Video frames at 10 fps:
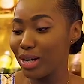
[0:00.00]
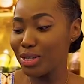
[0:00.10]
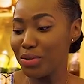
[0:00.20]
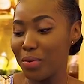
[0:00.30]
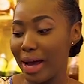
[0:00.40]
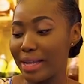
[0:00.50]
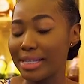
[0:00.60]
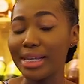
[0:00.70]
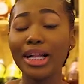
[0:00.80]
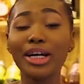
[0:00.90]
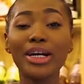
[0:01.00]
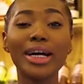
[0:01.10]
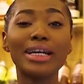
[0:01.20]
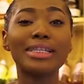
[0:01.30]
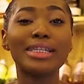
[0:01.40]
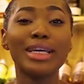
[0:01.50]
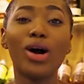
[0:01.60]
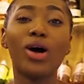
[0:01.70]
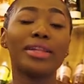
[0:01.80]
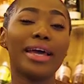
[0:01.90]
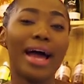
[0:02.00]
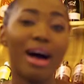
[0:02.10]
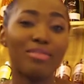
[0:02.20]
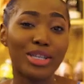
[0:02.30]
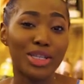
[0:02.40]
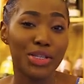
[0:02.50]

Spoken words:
down to Wine Cellar and see all they have in